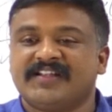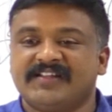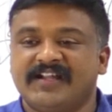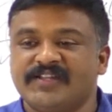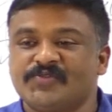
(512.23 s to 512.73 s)

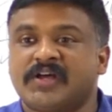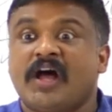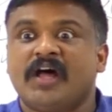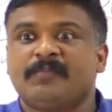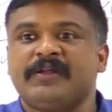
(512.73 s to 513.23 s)
that is
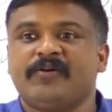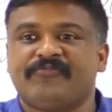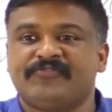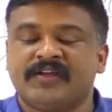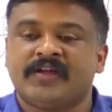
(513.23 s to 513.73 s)
harmony
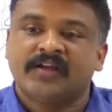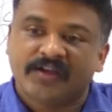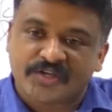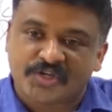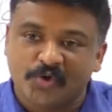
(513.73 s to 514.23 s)
of the
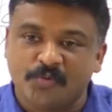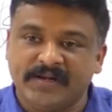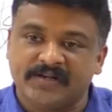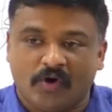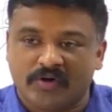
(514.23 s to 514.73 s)
uh,
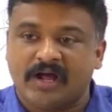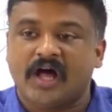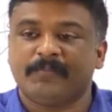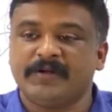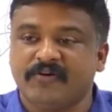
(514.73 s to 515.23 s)
human or
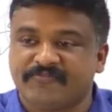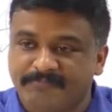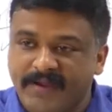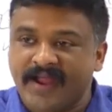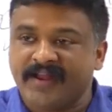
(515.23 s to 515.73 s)
harmony of
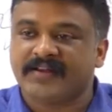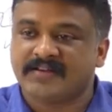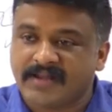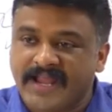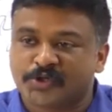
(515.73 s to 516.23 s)
man,
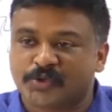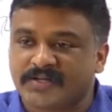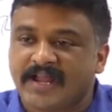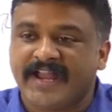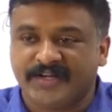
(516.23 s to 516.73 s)

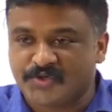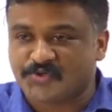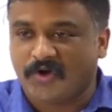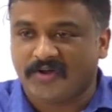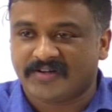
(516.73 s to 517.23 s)
nature and uh,
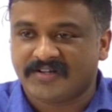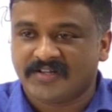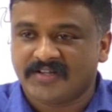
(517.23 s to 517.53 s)
soul,